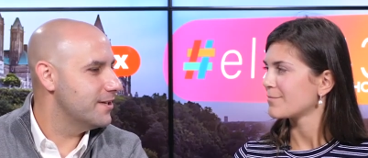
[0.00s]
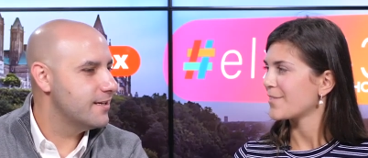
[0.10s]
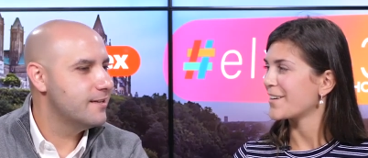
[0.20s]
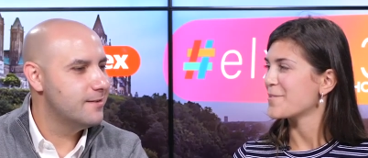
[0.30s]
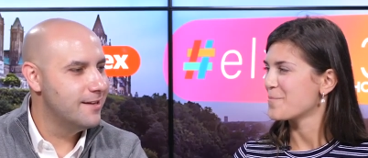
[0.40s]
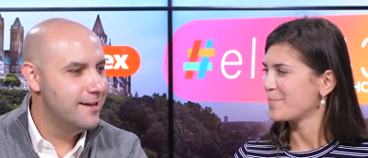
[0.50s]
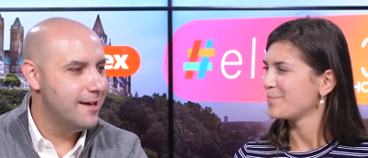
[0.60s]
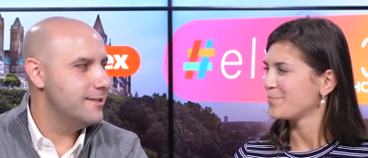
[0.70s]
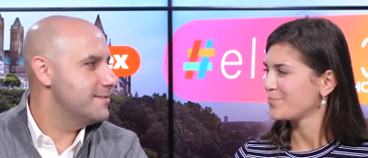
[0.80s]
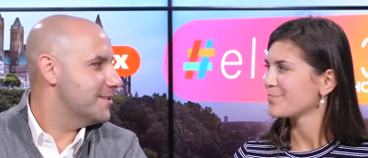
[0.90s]
Speaker 1: but yeah.
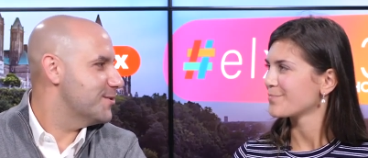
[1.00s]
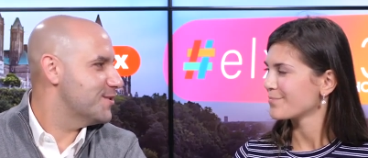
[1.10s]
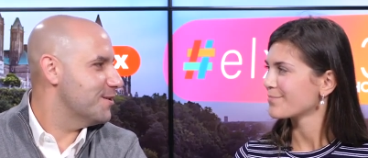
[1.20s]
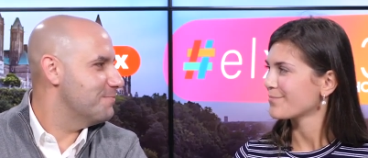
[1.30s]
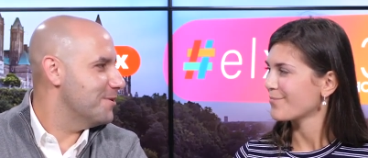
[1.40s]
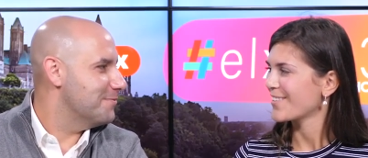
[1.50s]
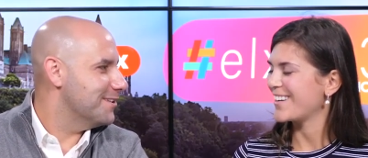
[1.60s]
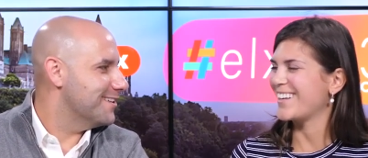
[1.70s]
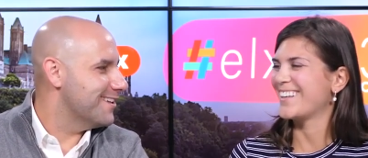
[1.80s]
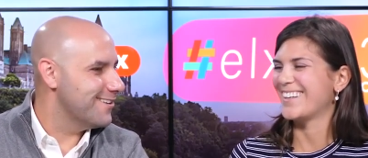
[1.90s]
at least there's some people
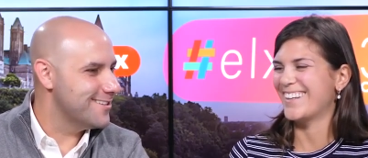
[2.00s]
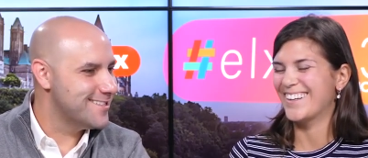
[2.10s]
in there.